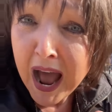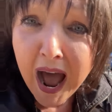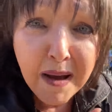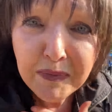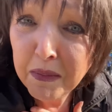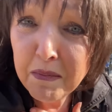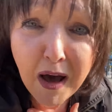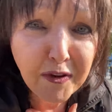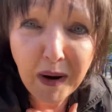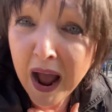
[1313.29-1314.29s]
I'm the
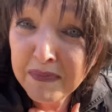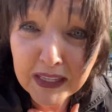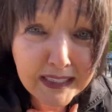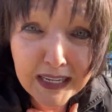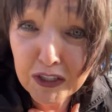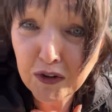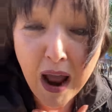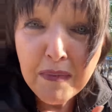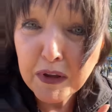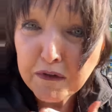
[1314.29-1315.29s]
mother, I'm the sister,
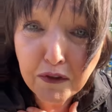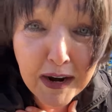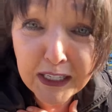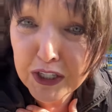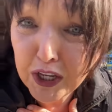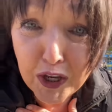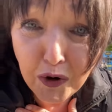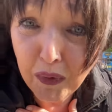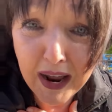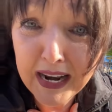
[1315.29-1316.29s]
I'm the friend to
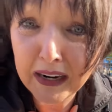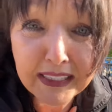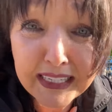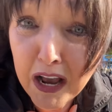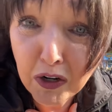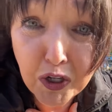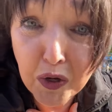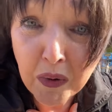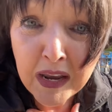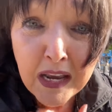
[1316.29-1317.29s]
you right now to tell you